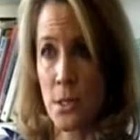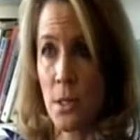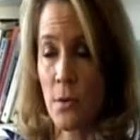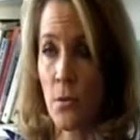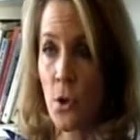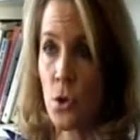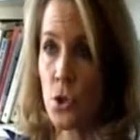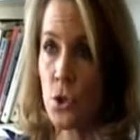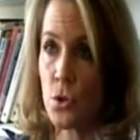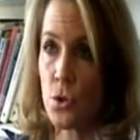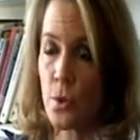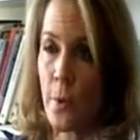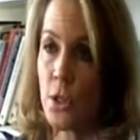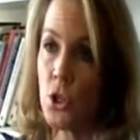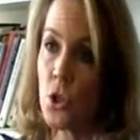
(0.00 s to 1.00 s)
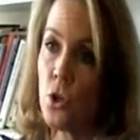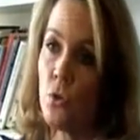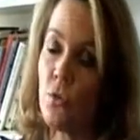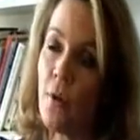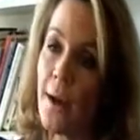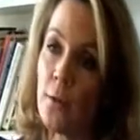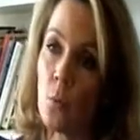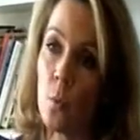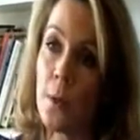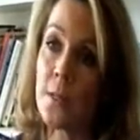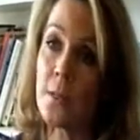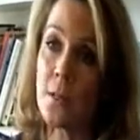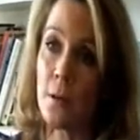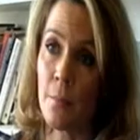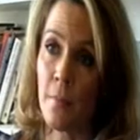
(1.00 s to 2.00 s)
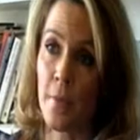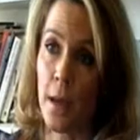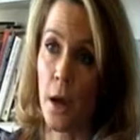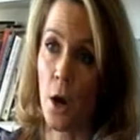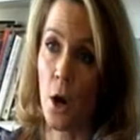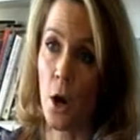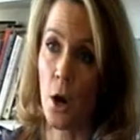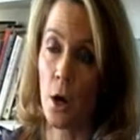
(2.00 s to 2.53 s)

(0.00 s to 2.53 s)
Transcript: that have hurt you so much, that you find wisdom there.